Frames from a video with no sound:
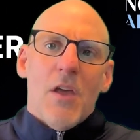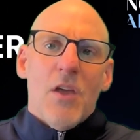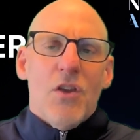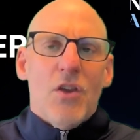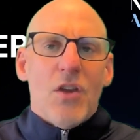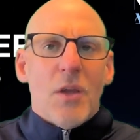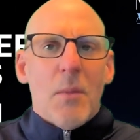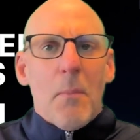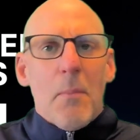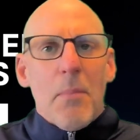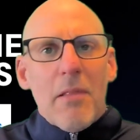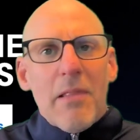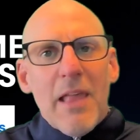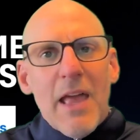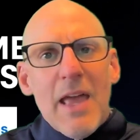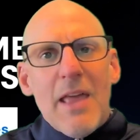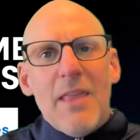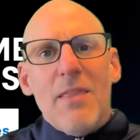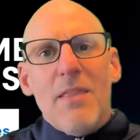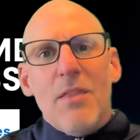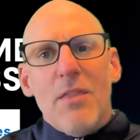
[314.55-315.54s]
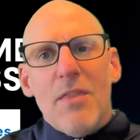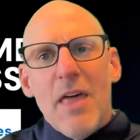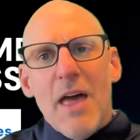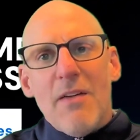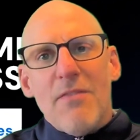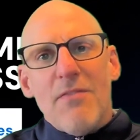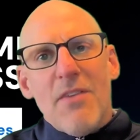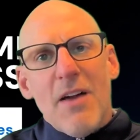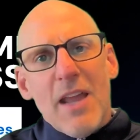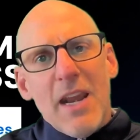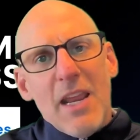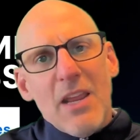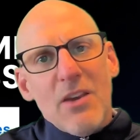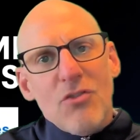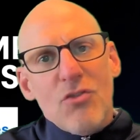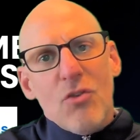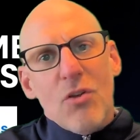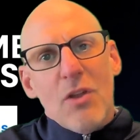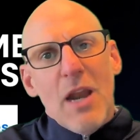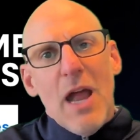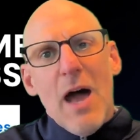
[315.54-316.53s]
You can blend that
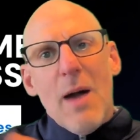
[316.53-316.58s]
financial and